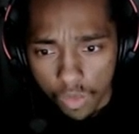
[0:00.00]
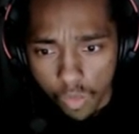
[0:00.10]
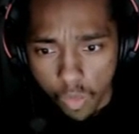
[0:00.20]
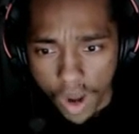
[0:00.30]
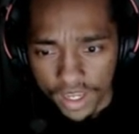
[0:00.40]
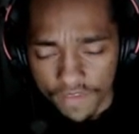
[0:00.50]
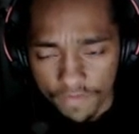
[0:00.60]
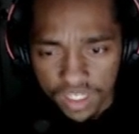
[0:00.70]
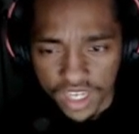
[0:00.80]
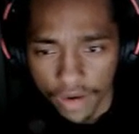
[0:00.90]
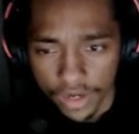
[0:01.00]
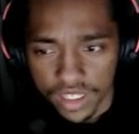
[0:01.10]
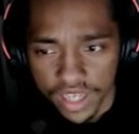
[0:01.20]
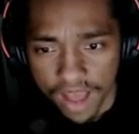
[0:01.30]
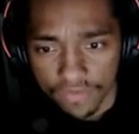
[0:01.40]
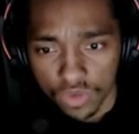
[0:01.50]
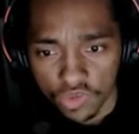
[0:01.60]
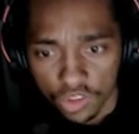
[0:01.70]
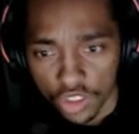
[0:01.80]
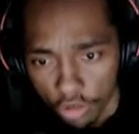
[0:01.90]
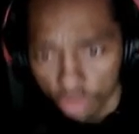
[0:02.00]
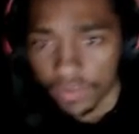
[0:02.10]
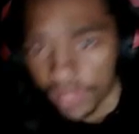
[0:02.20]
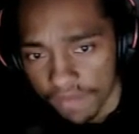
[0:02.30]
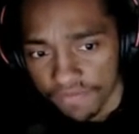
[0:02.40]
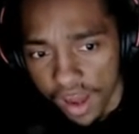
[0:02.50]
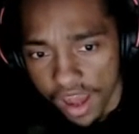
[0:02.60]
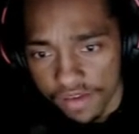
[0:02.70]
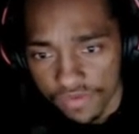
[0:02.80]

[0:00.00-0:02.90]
why not give him a carry to have you secure yourself a game 5?